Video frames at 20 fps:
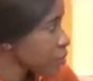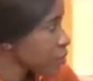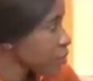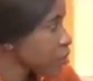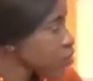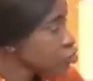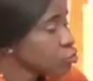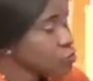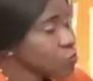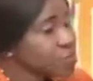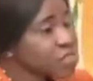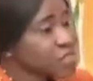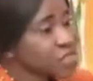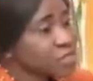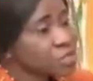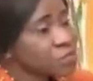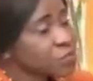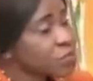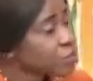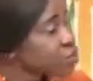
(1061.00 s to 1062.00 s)
She would be
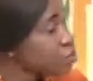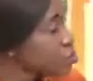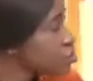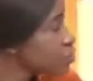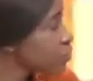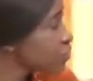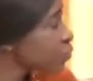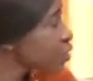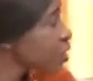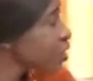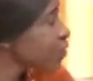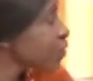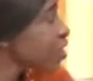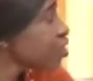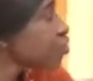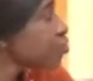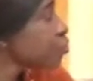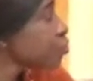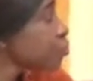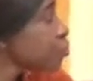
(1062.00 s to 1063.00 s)
suspicious of whatever
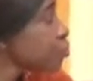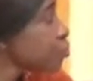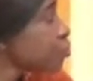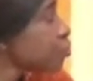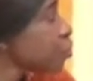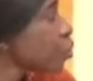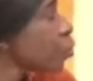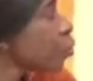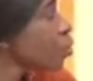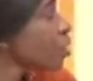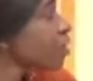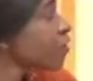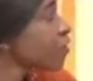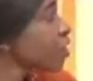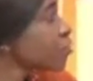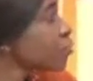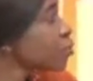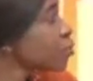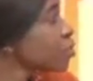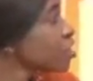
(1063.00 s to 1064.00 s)
you do or whatever
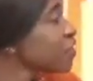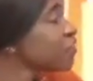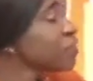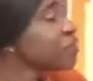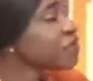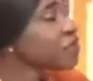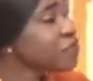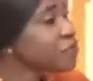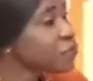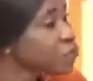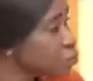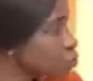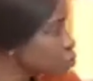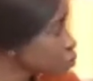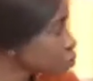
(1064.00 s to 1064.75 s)
you want. Even food,